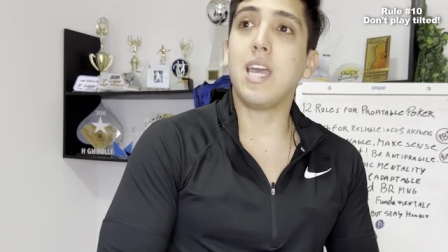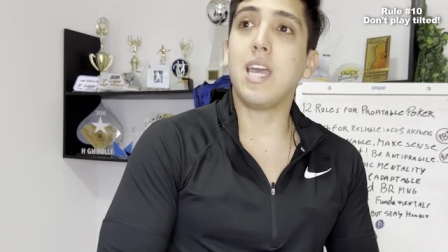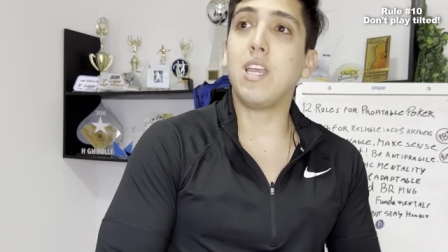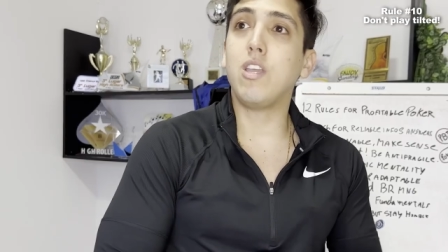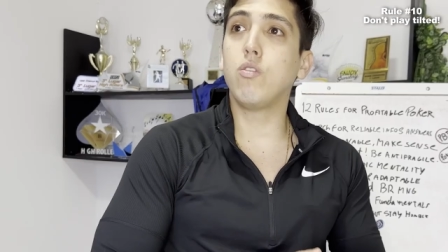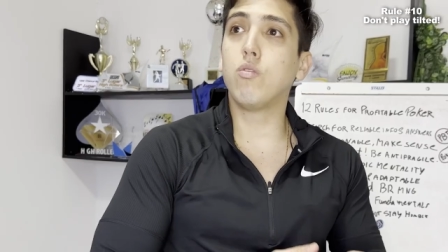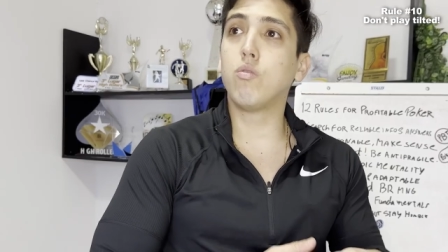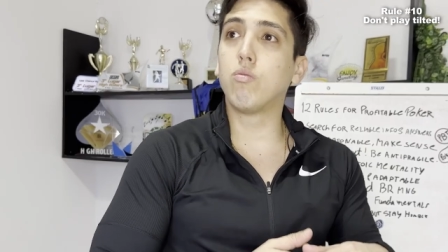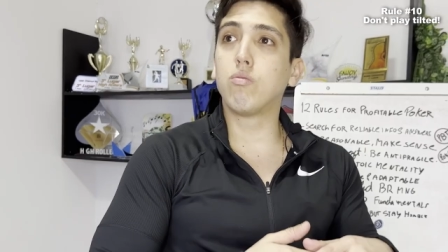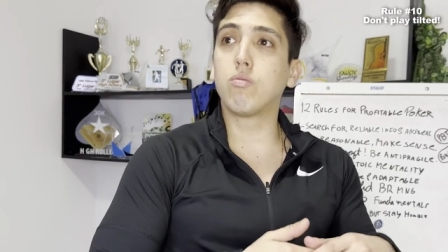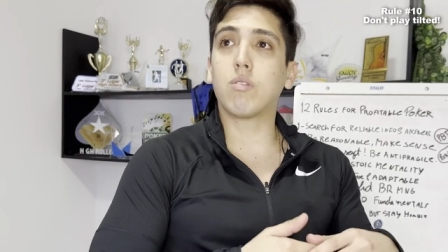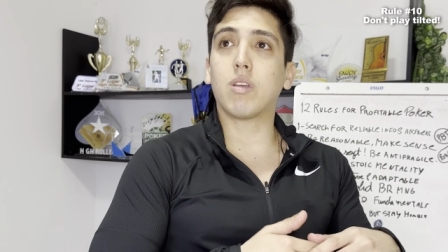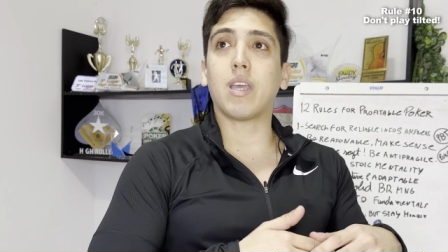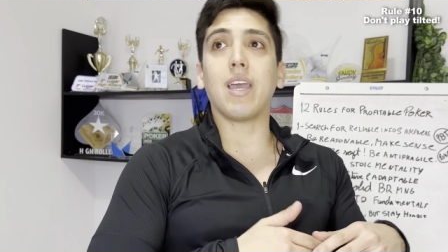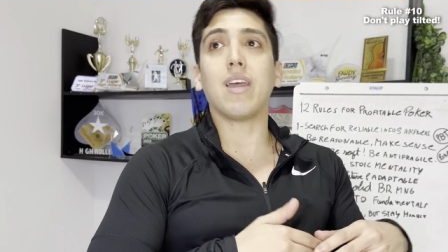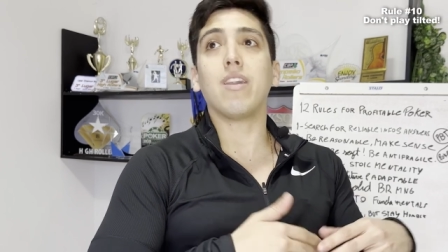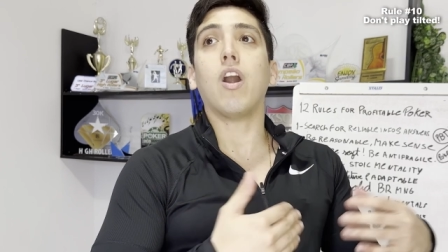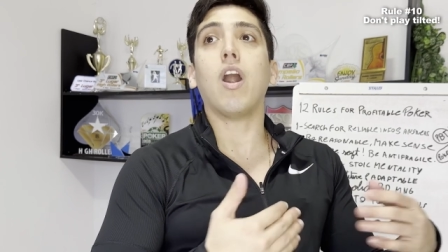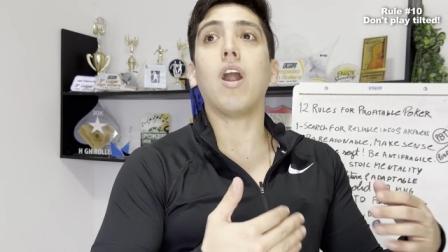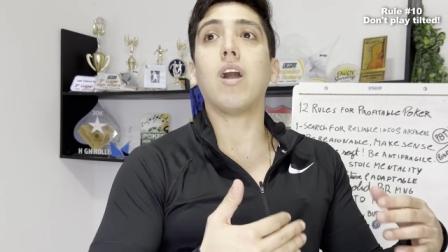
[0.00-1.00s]
and you
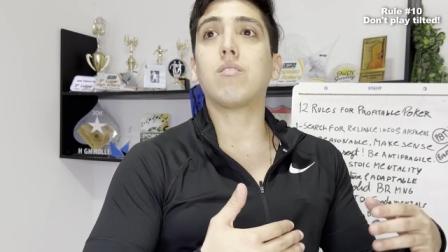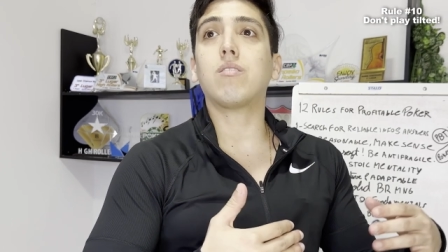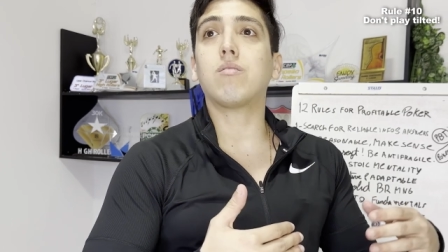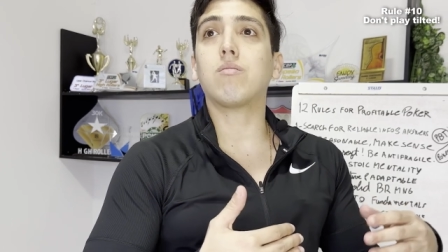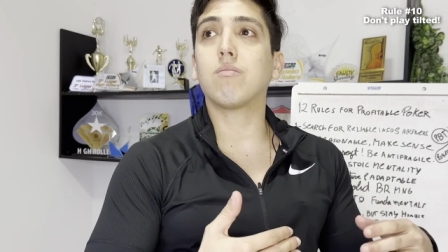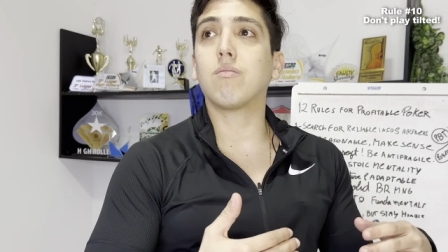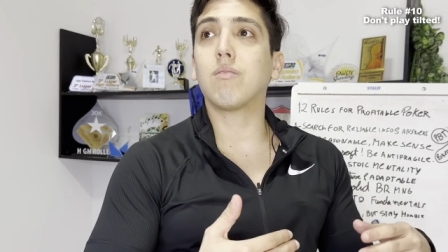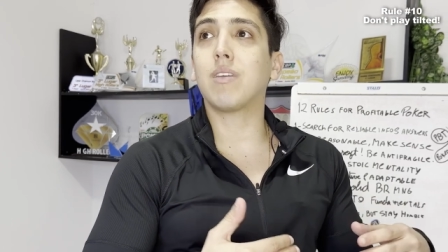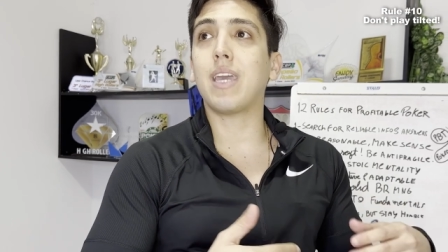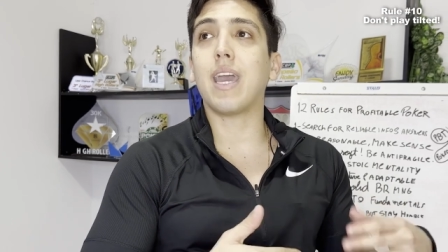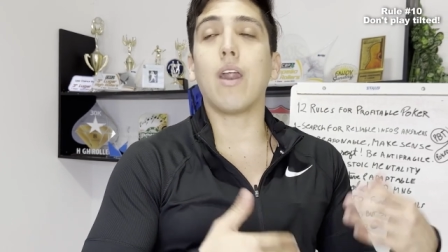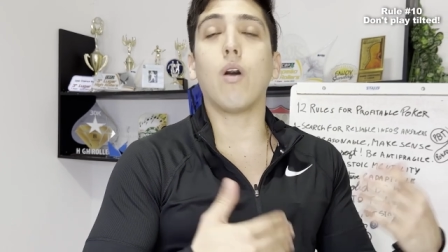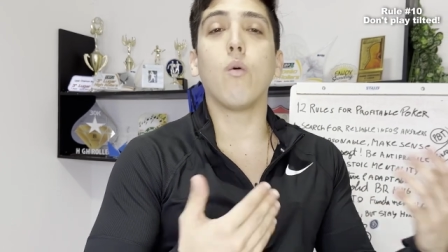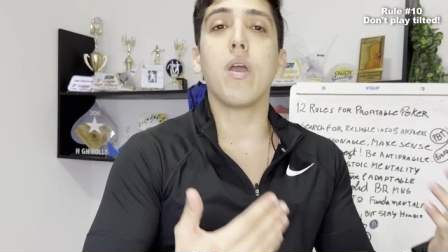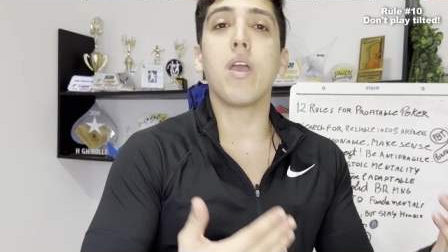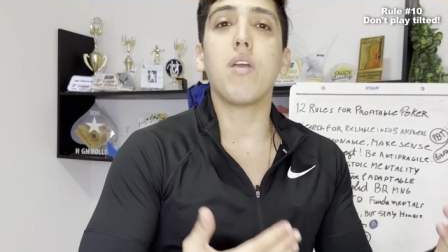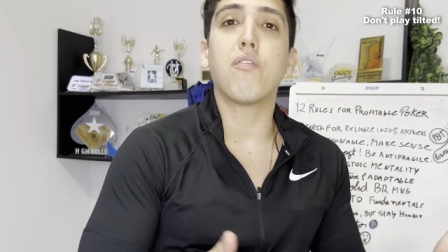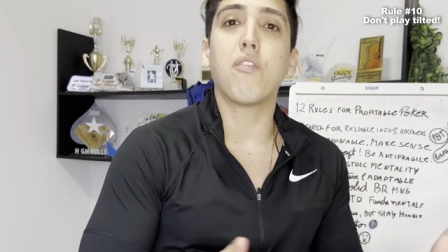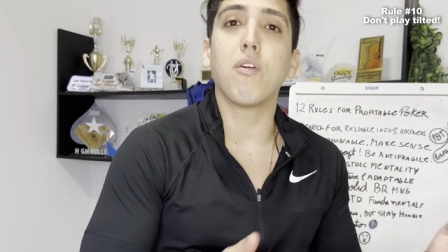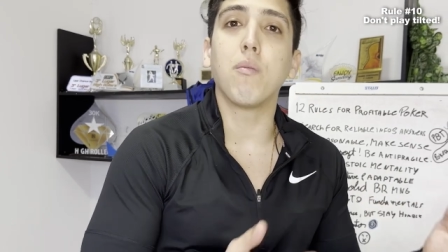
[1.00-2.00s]
cannot get
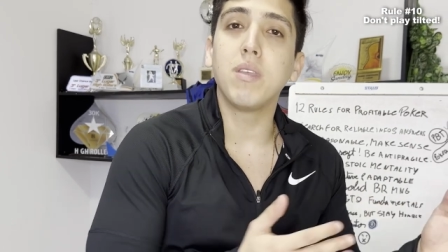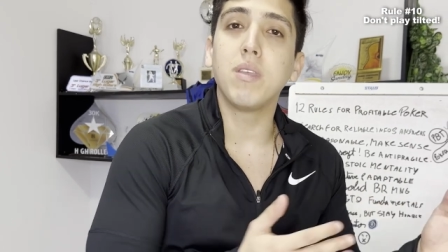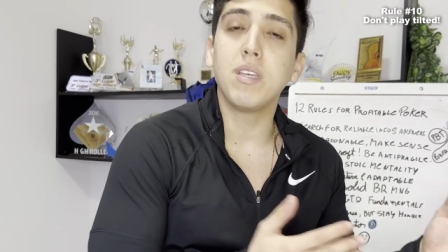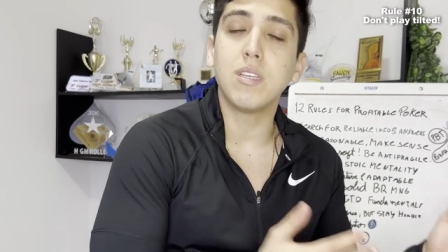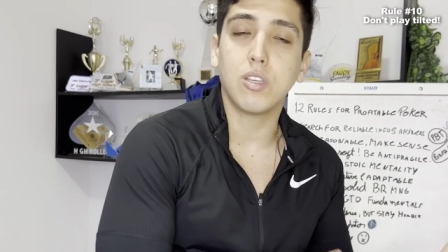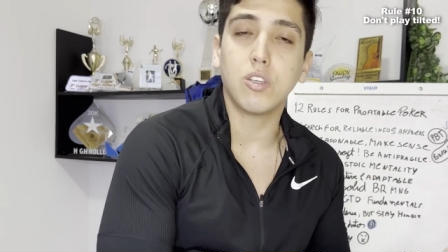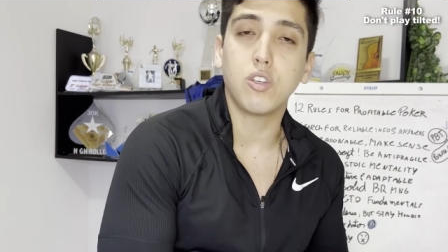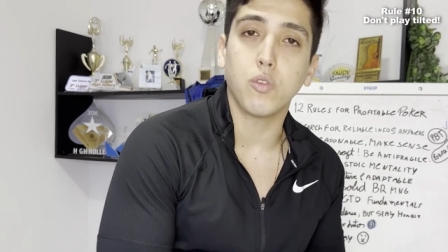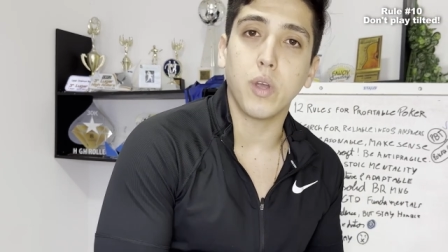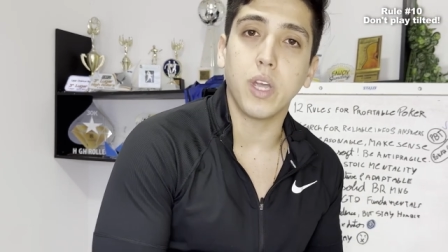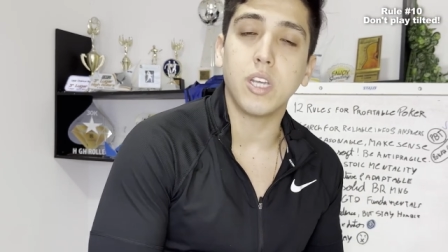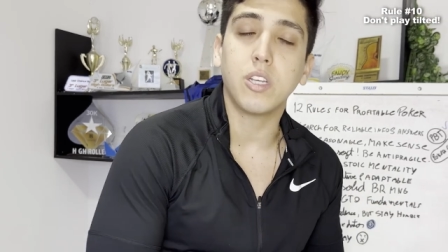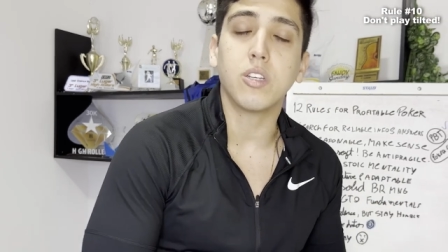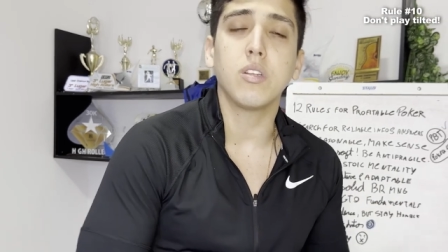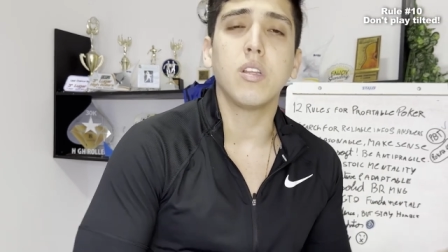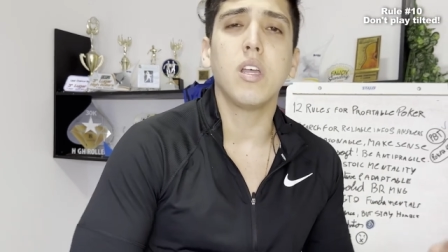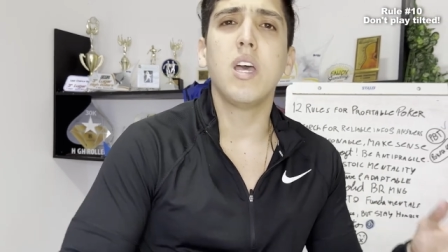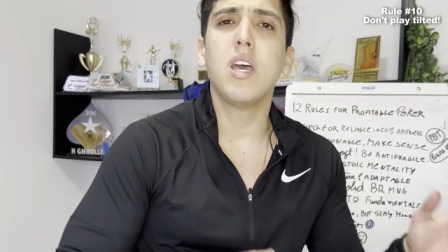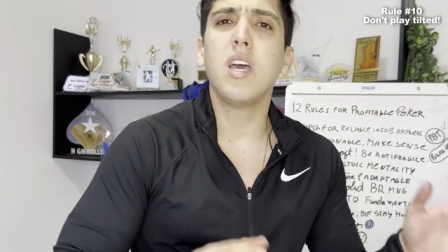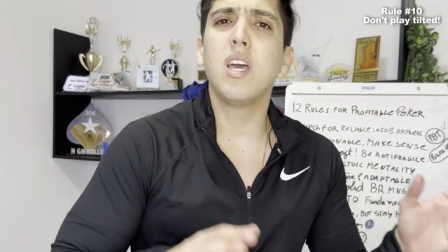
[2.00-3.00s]
away from this
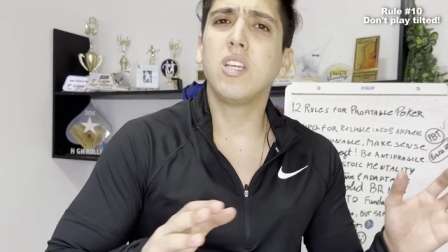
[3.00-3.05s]
situation,